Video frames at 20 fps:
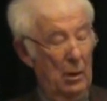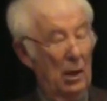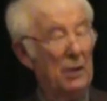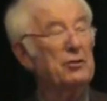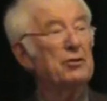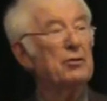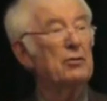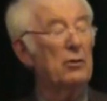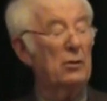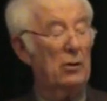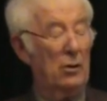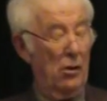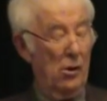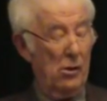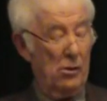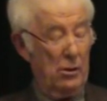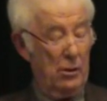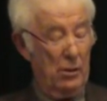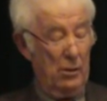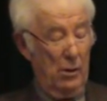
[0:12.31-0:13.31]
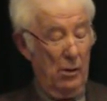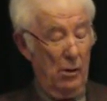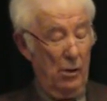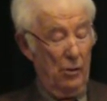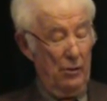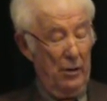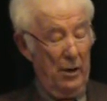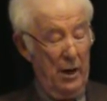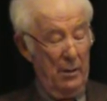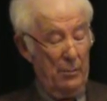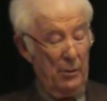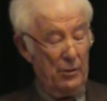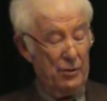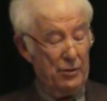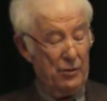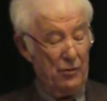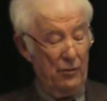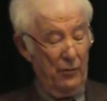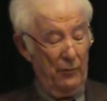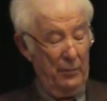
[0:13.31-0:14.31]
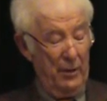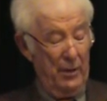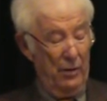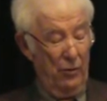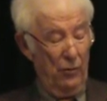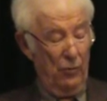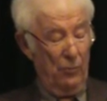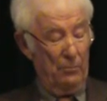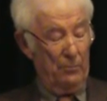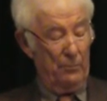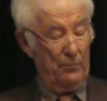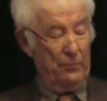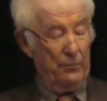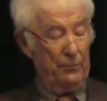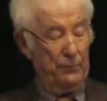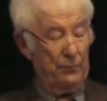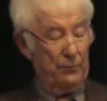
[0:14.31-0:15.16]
At 2 o'clock, our neighbours drove me home.